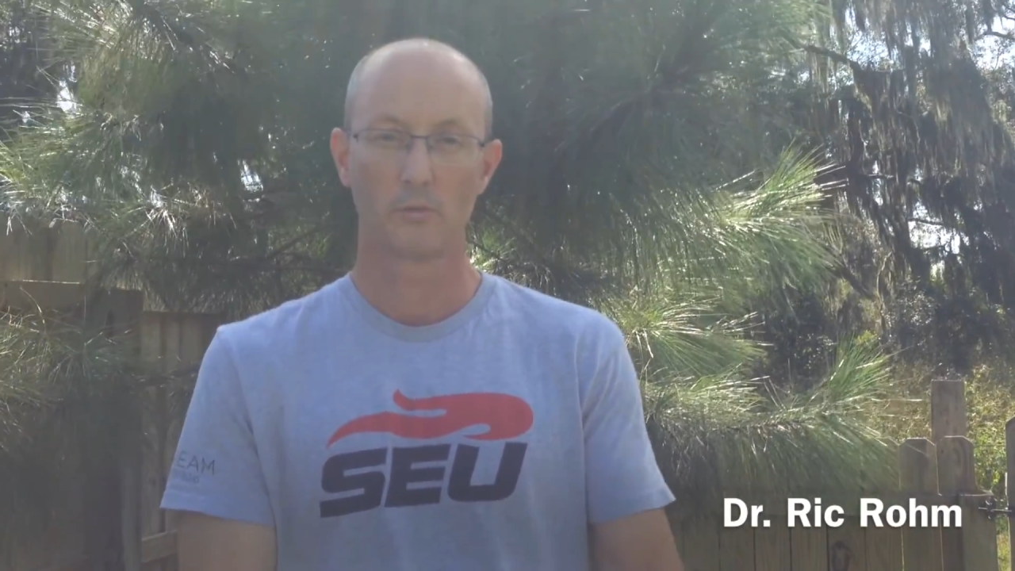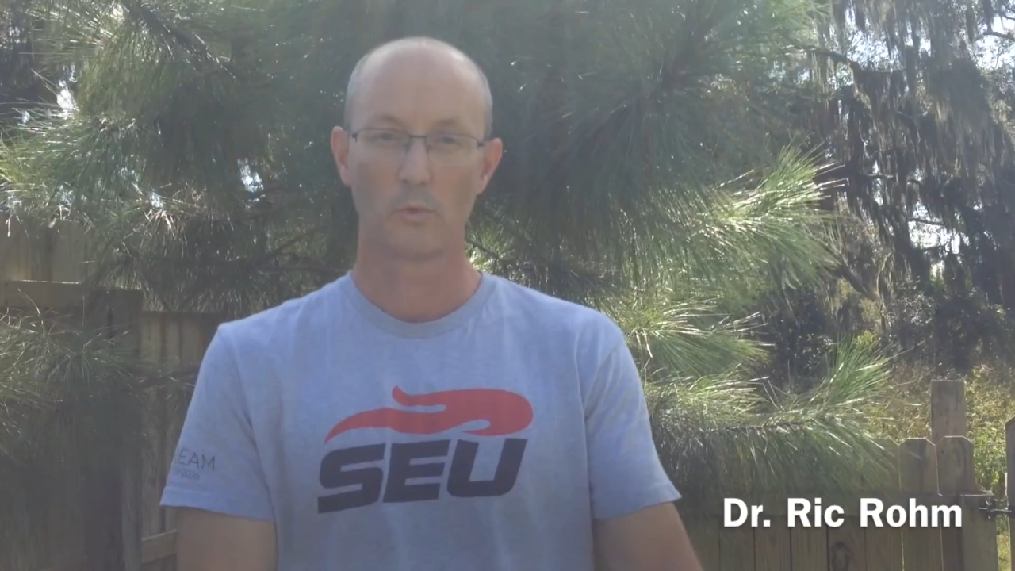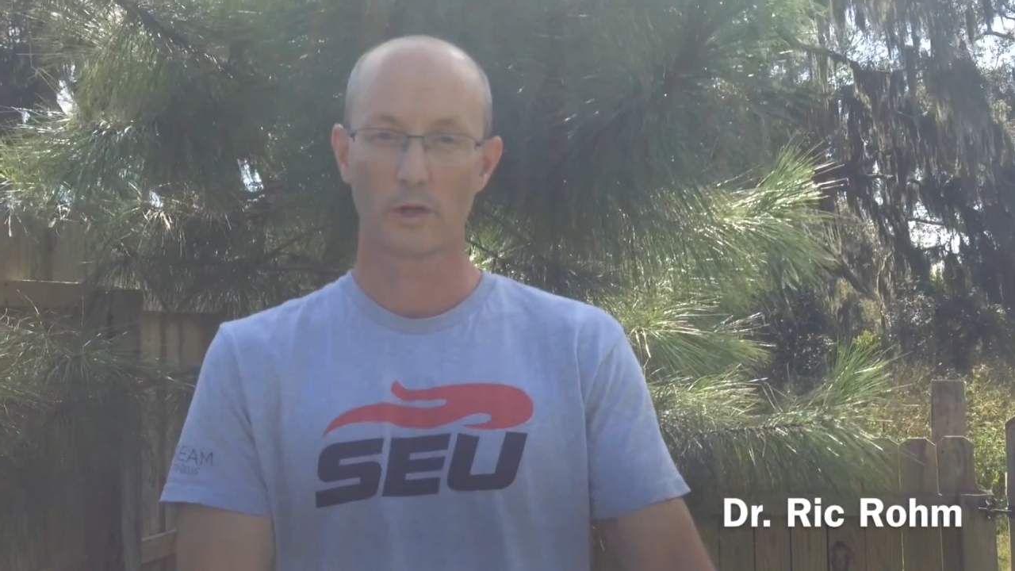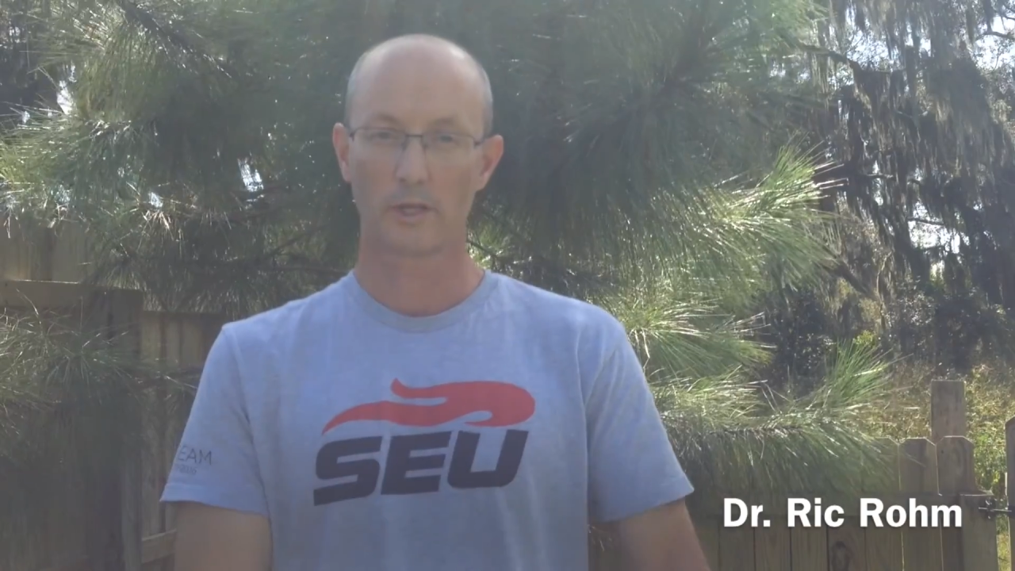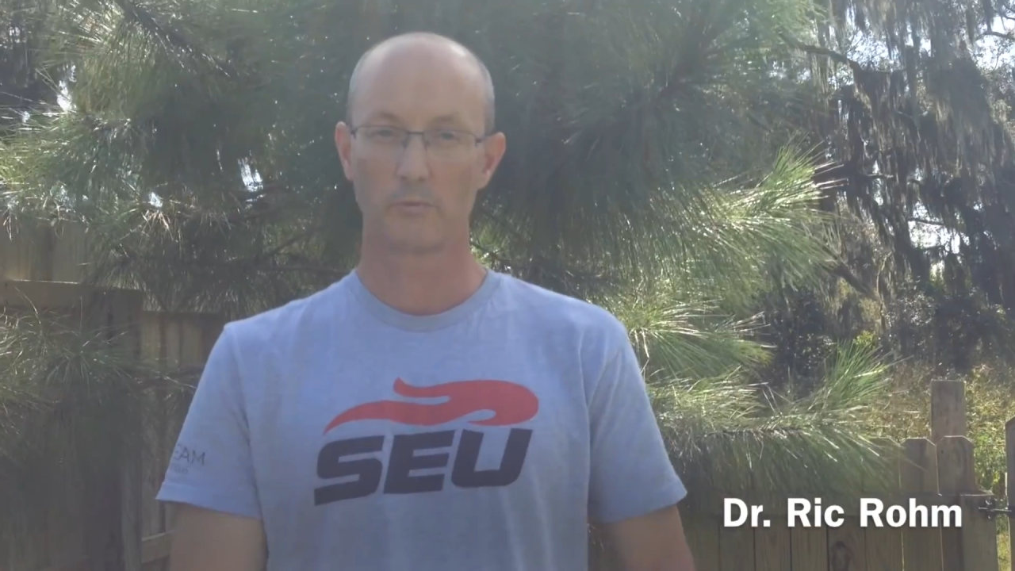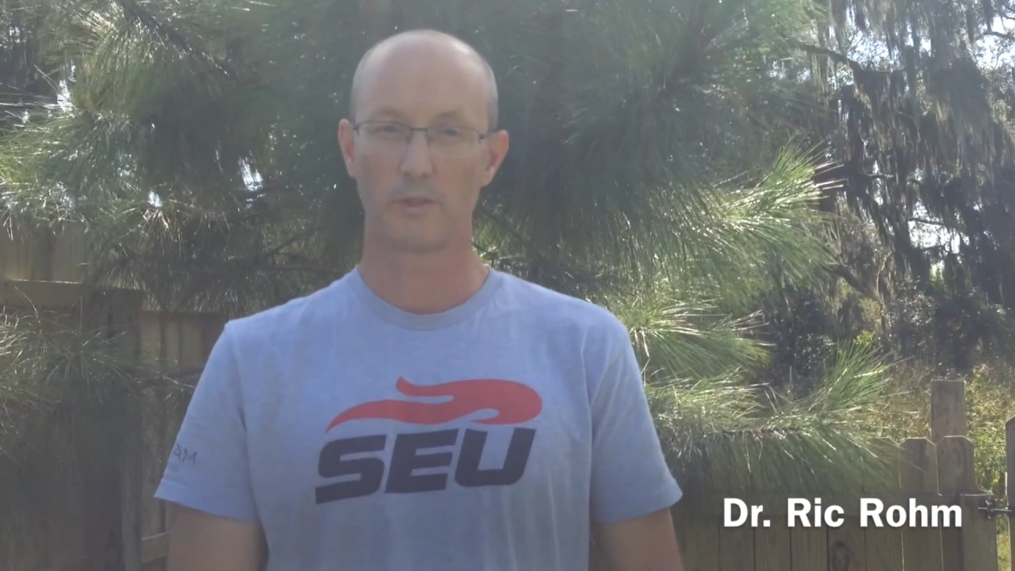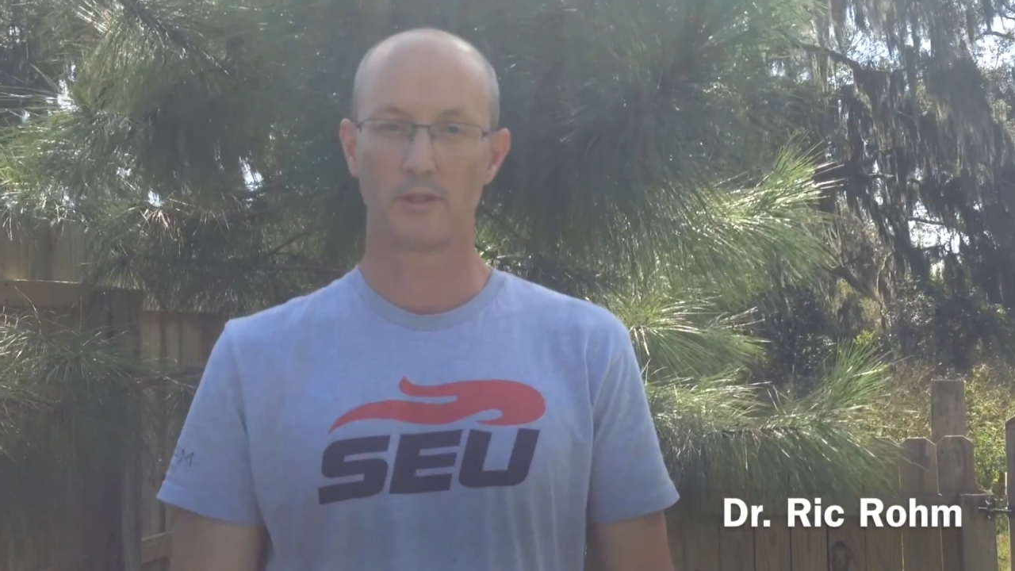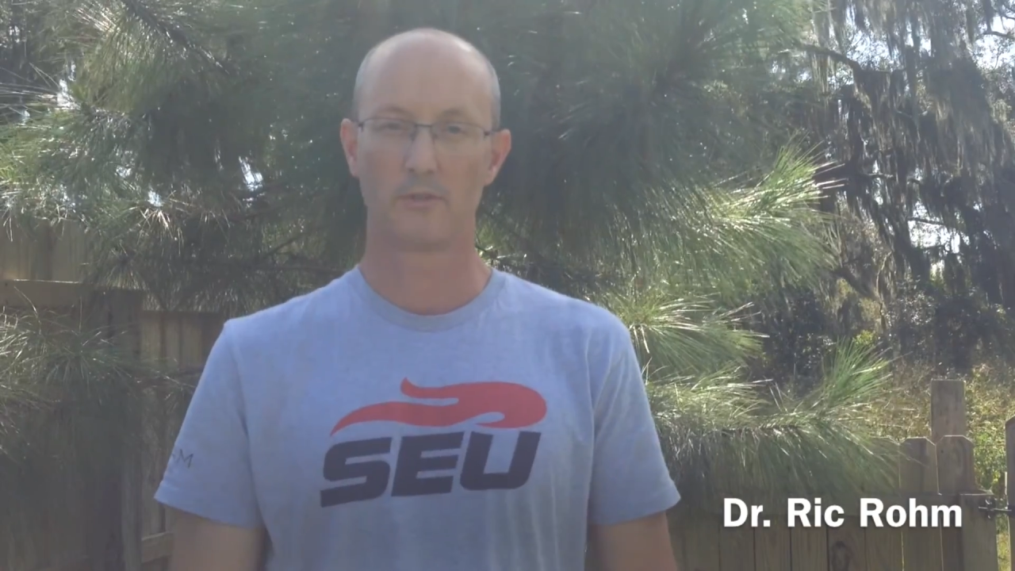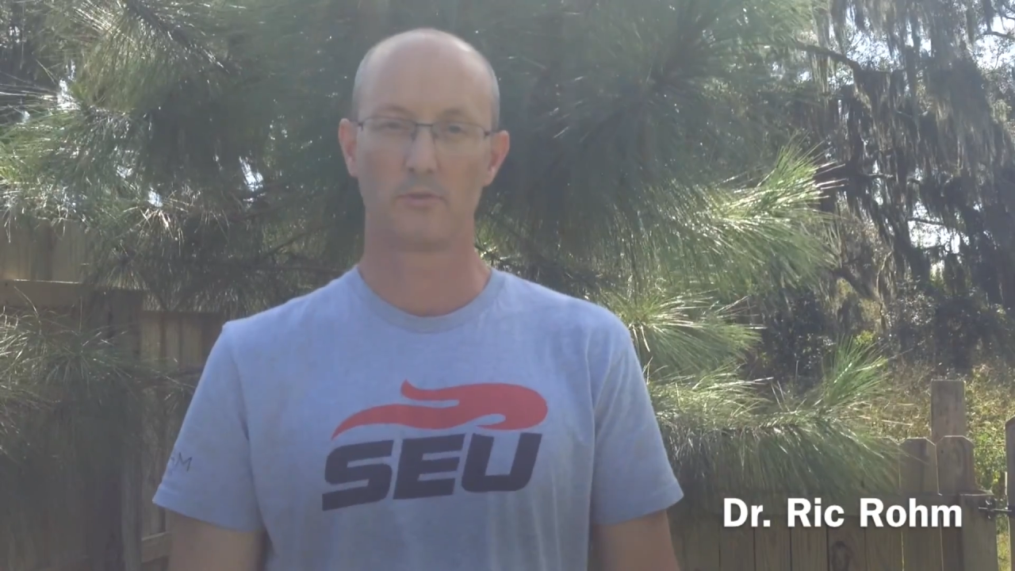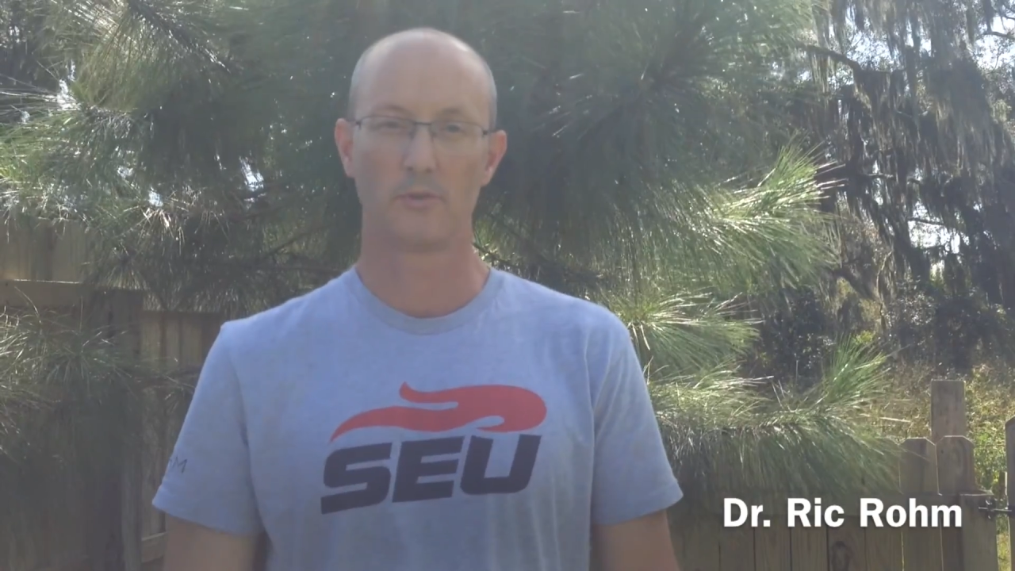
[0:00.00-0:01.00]
working with
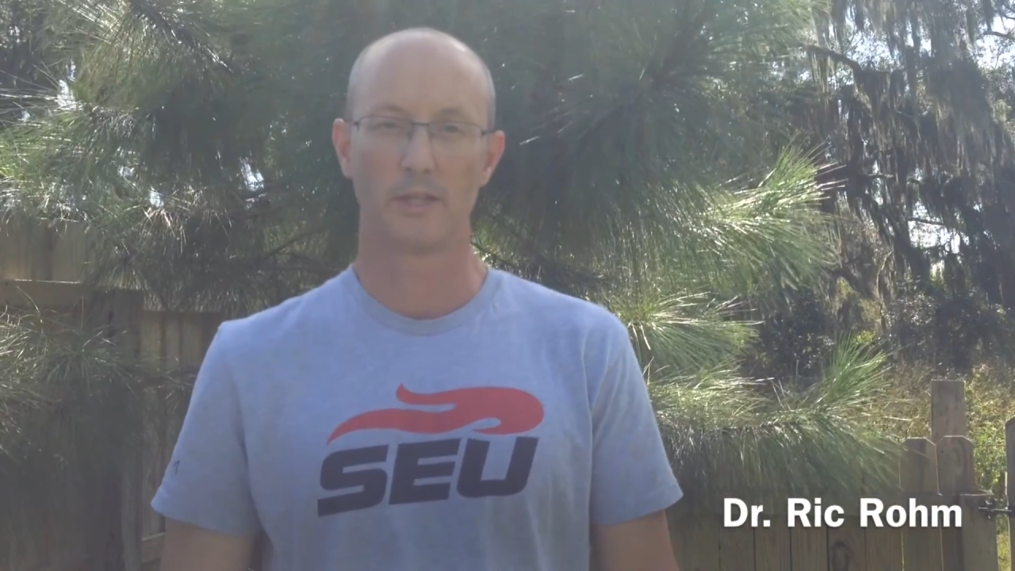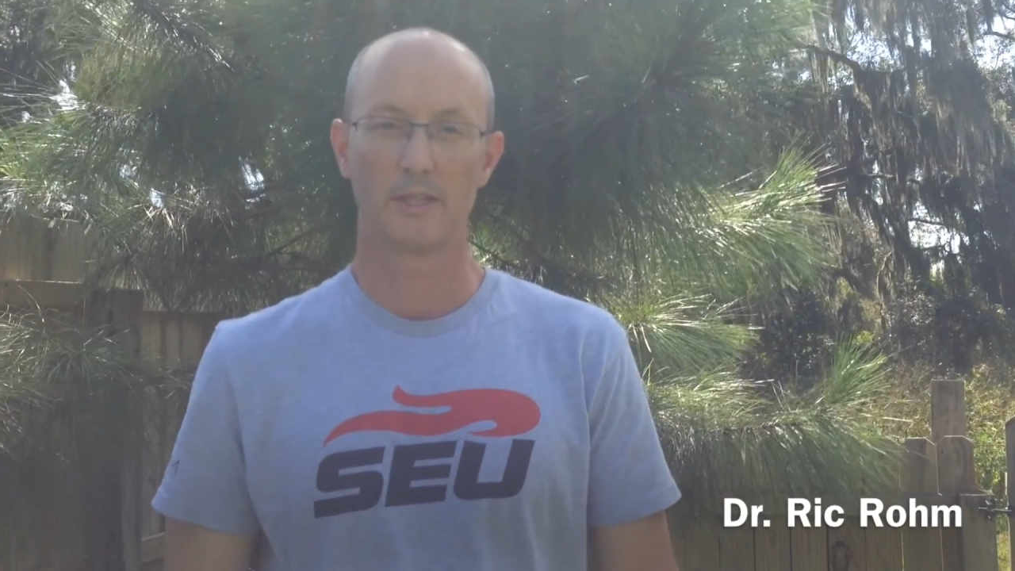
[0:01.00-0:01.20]
you